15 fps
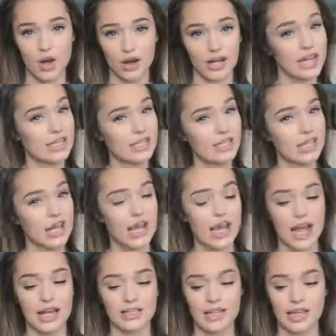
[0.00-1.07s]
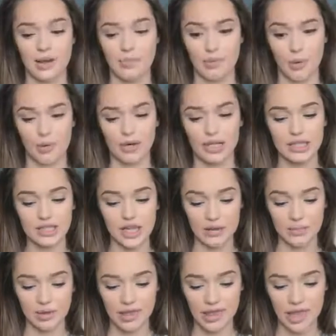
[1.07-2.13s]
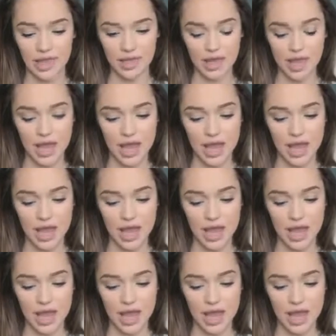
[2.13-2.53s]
on it as like a bonus type of thing.